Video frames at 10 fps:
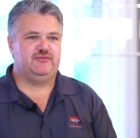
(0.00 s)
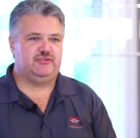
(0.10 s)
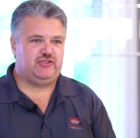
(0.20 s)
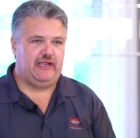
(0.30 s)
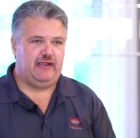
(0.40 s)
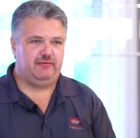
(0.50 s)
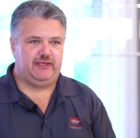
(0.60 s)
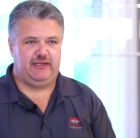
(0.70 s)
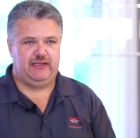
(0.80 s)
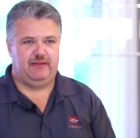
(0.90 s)
up as a child,
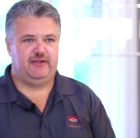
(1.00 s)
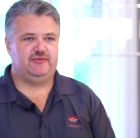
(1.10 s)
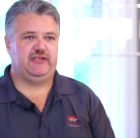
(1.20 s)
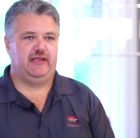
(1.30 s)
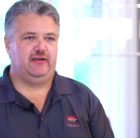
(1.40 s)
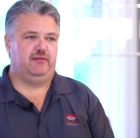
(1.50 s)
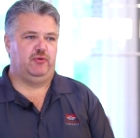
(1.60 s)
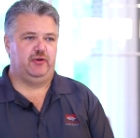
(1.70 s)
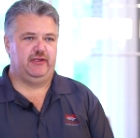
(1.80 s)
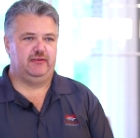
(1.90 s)
getting up on Saturday
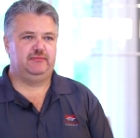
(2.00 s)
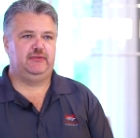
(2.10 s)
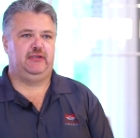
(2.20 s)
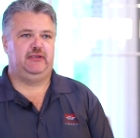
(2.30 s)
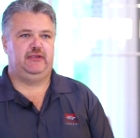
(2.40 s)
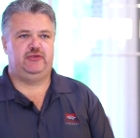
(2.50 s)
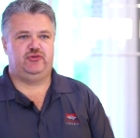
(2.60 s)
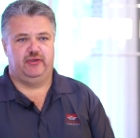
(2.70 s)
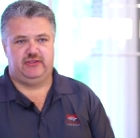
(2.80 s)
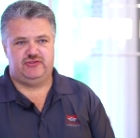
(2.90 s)
morning,
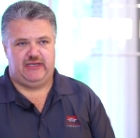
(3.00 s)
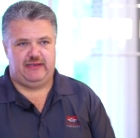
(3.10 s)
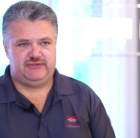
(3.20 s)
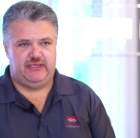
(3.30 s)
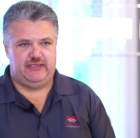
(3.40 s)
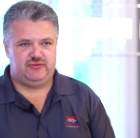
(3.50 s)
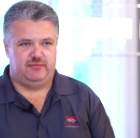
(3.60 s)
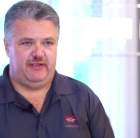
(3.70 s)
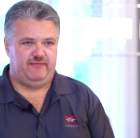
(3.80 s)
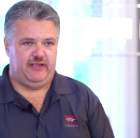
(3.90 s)
touring the job sites
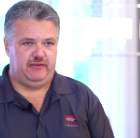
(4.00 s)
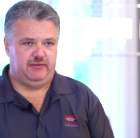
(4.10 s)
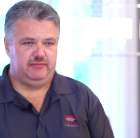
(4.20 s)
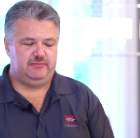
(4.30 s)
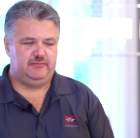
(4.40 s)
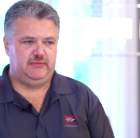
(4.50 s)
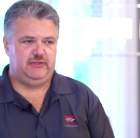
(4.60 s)
with my father,